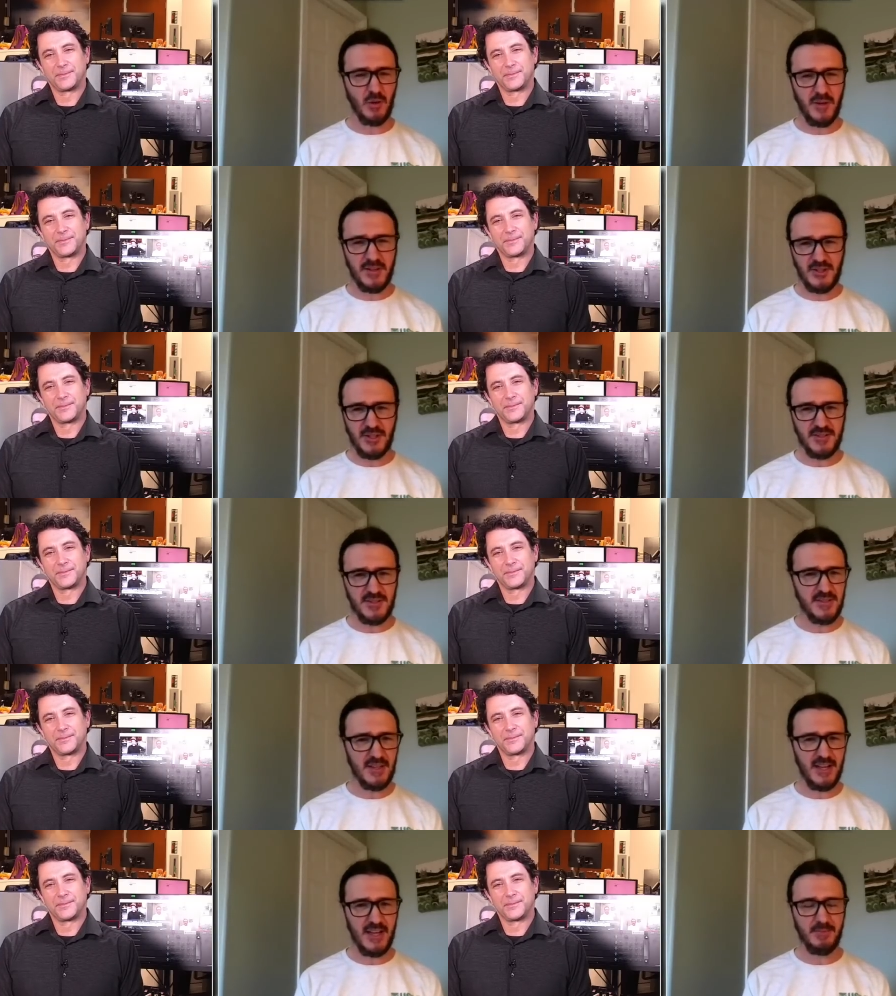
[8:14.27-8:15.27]
Speaker 1: questions,
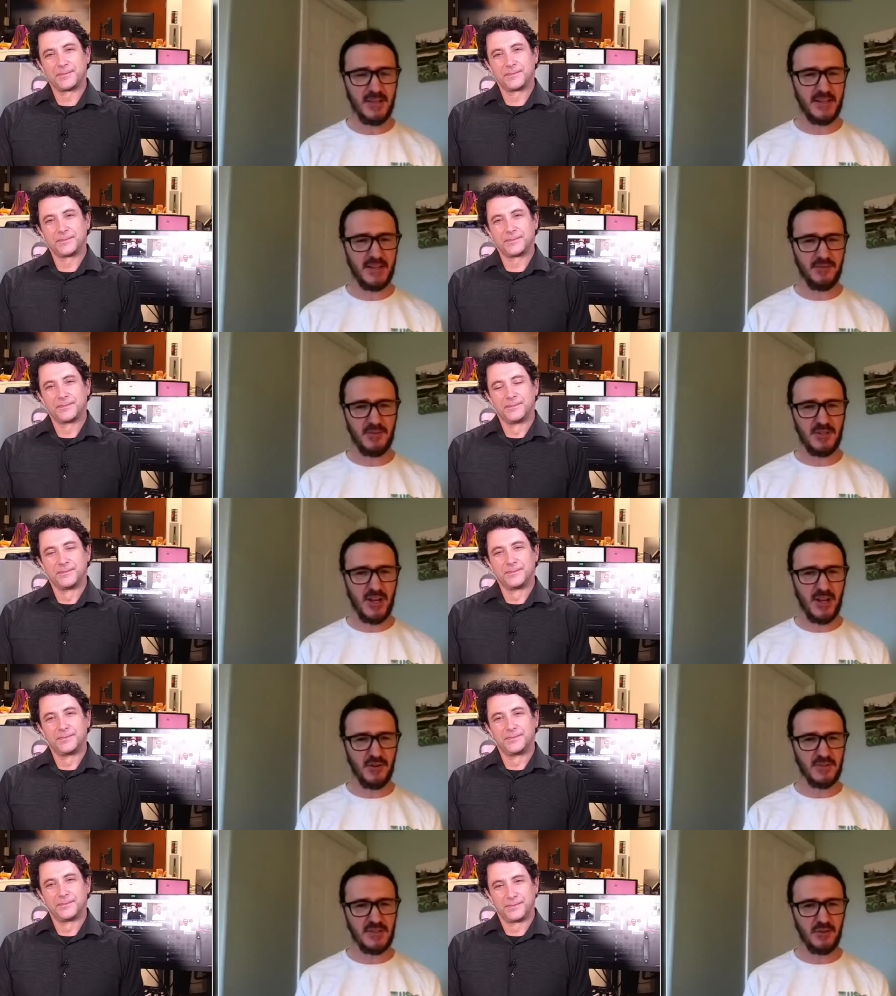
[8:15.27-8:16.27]
they can reach out
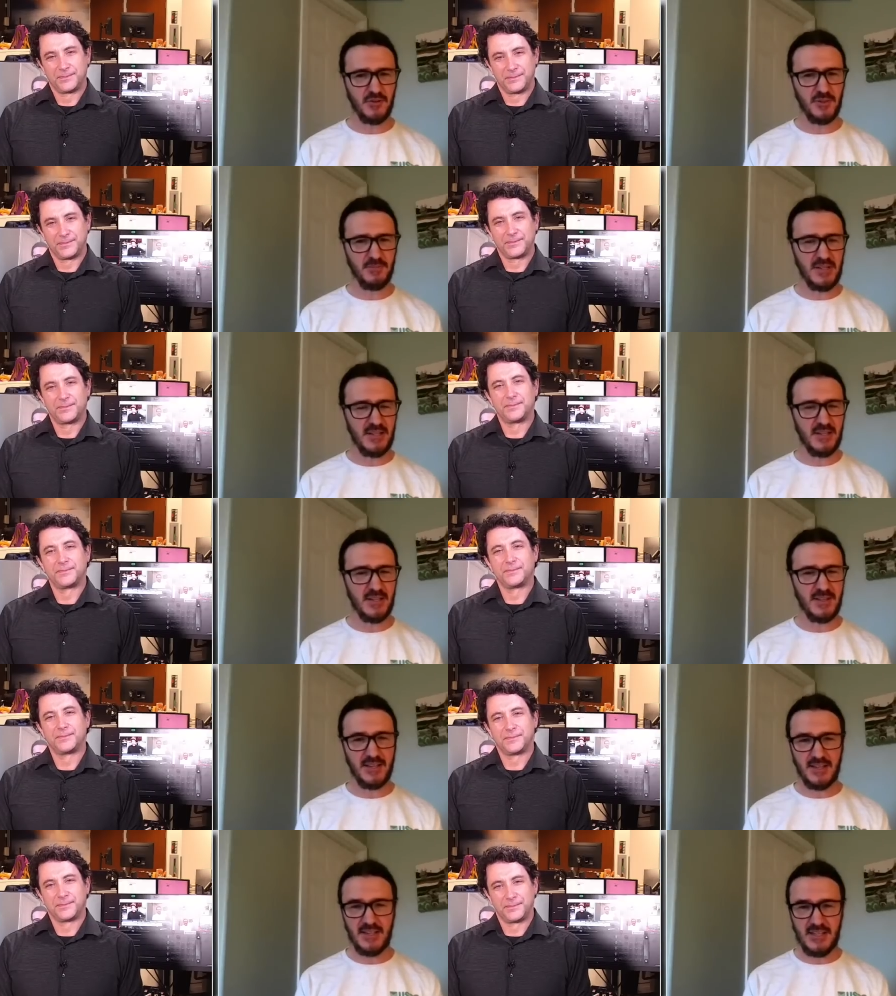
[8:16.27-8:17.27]
over social media. They
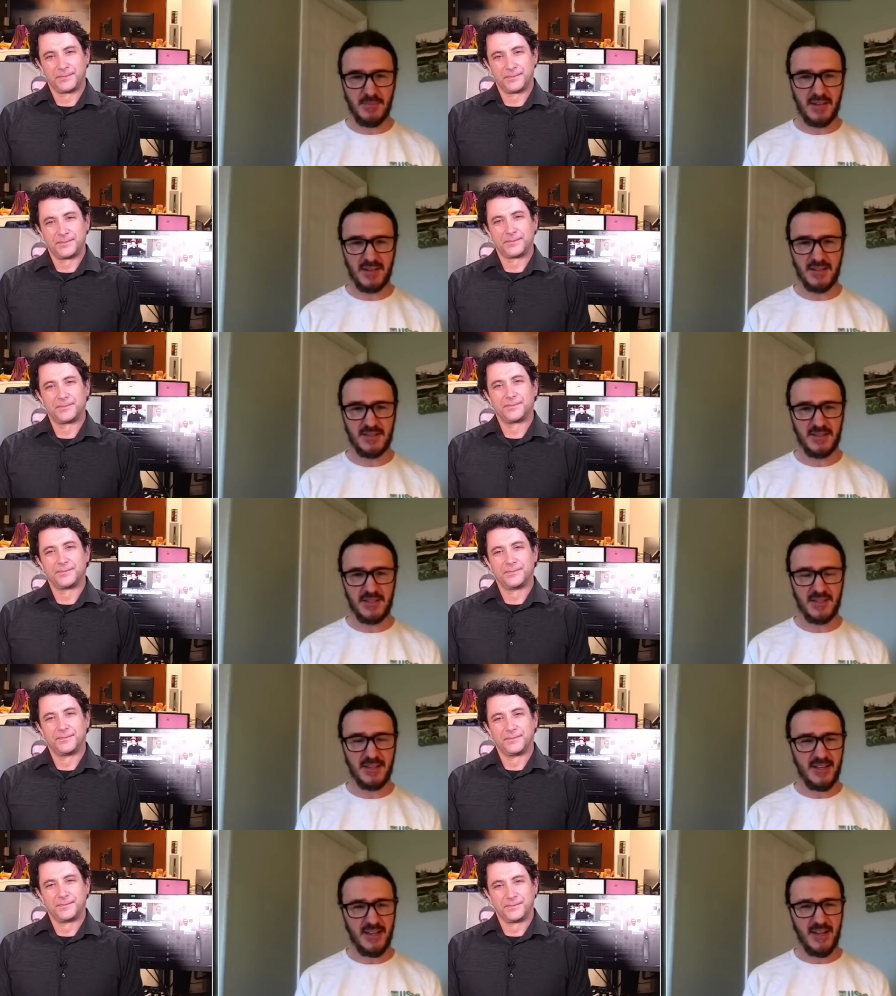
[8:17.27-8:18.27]
can email us at
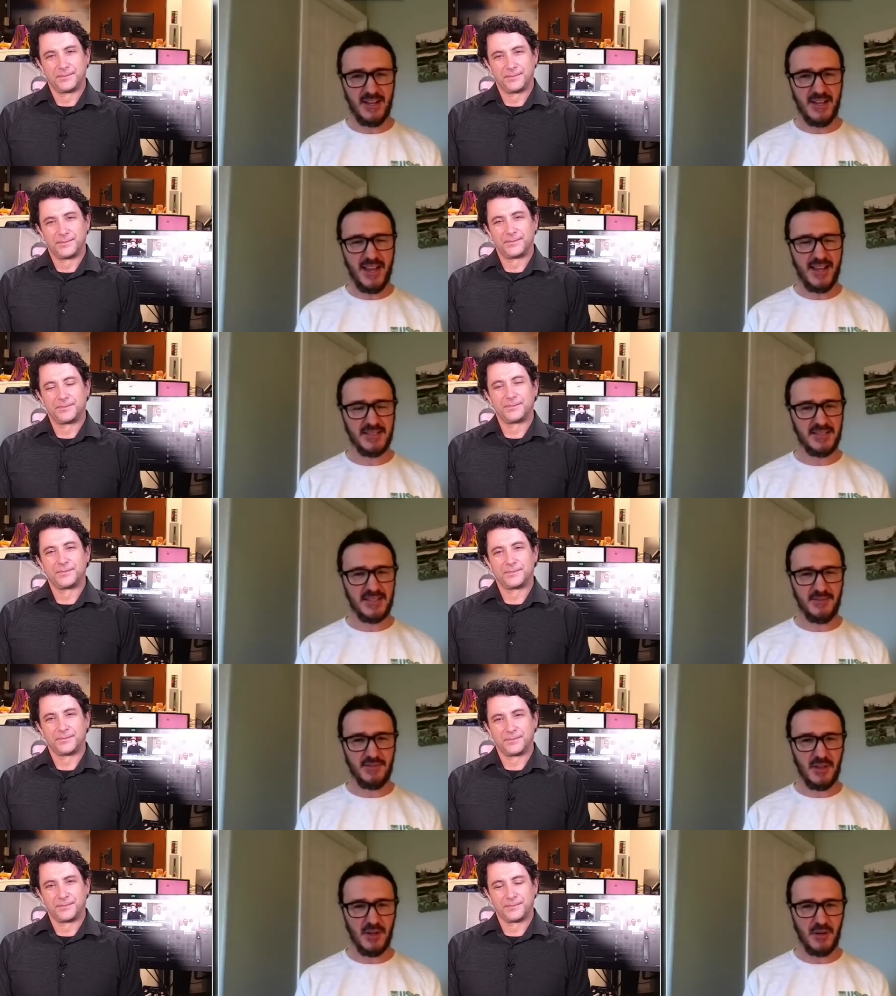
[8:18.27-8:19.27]

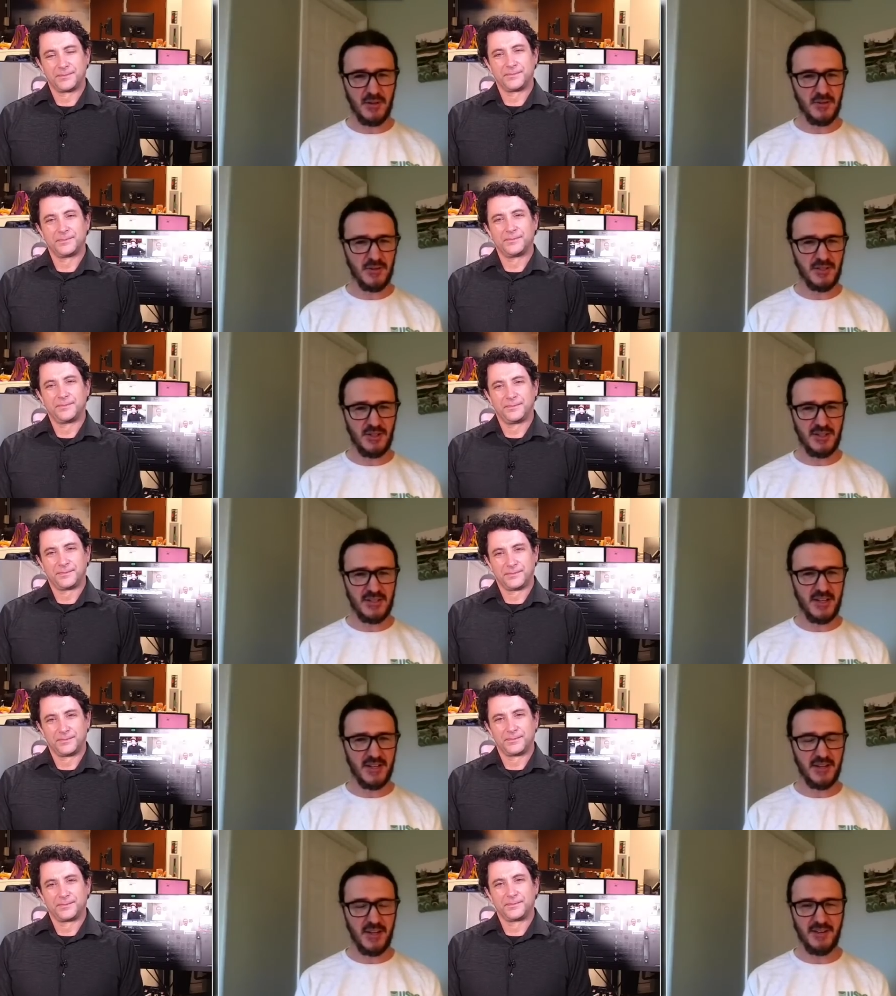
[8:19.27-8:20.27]

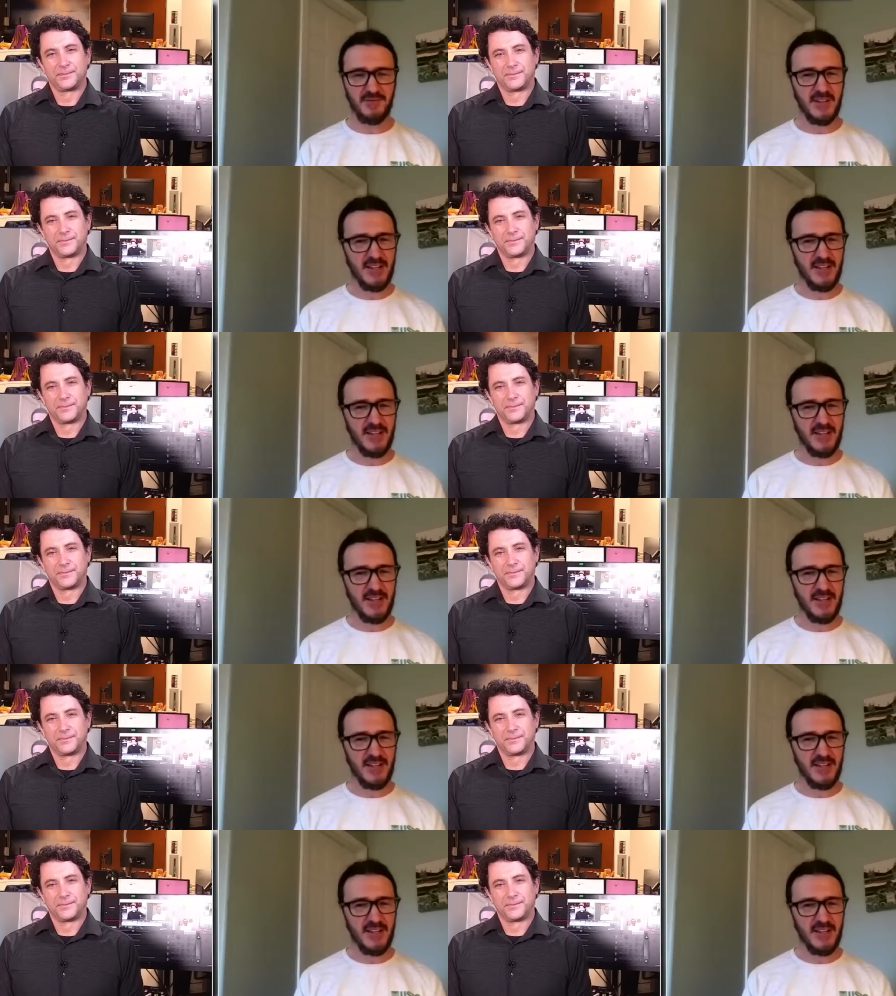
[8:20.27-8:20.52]
askcvo@usgs.gov.